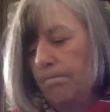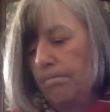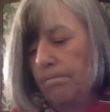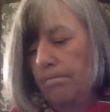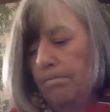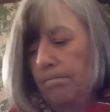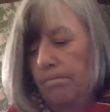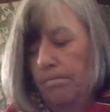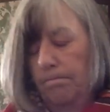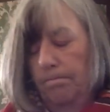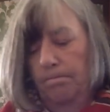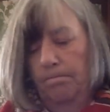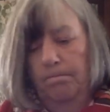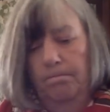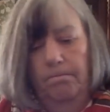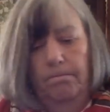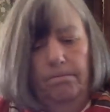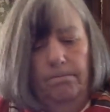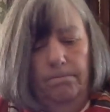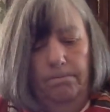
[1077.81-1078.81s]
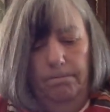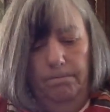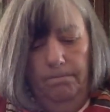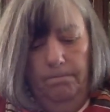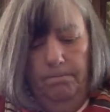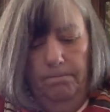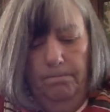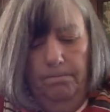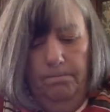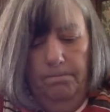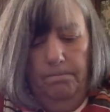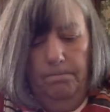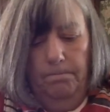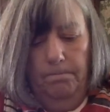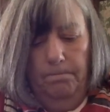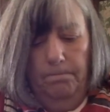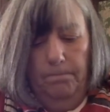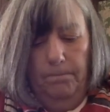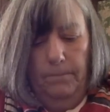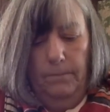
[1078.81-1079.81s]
Nothing is said.